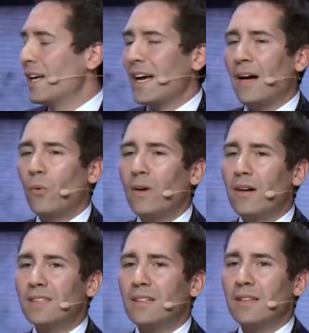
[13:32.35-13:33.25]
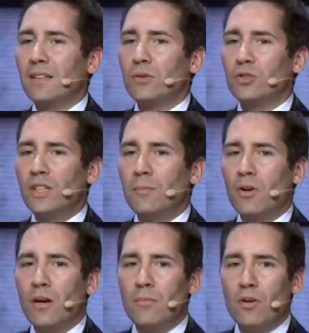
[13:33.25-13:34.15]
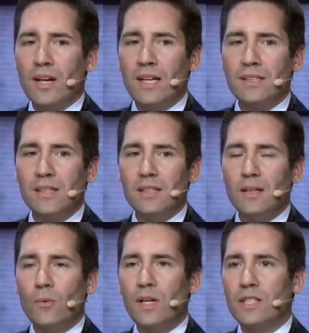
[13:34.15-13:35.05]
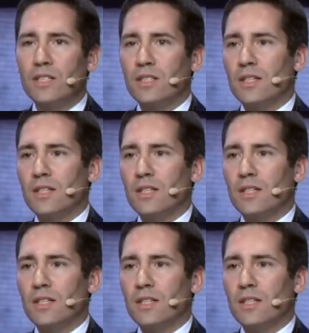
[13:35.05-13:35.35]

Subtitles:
And we are starting to see more and more cases in which